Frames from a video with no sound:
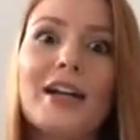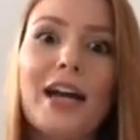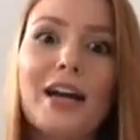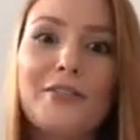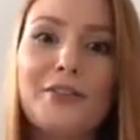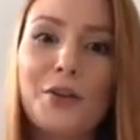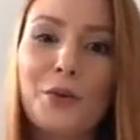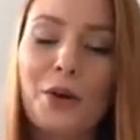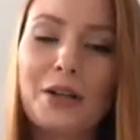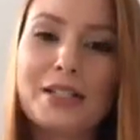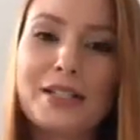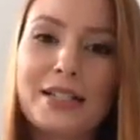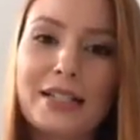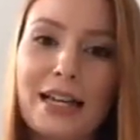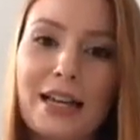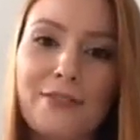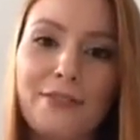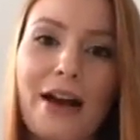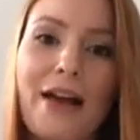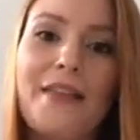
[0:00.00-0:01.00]
life you want to
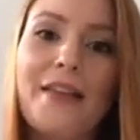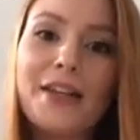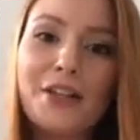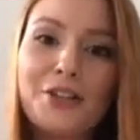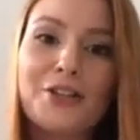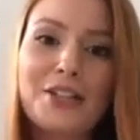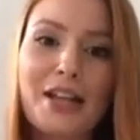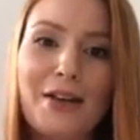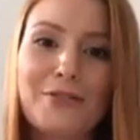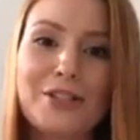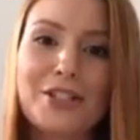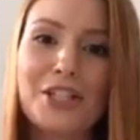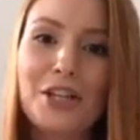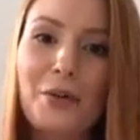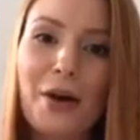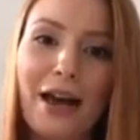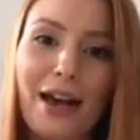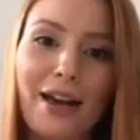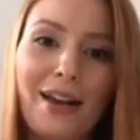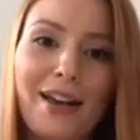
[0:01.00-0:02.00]
live, and then you just have to
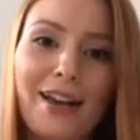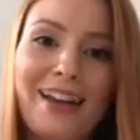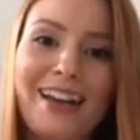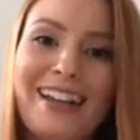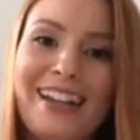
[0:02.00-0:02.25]
do it.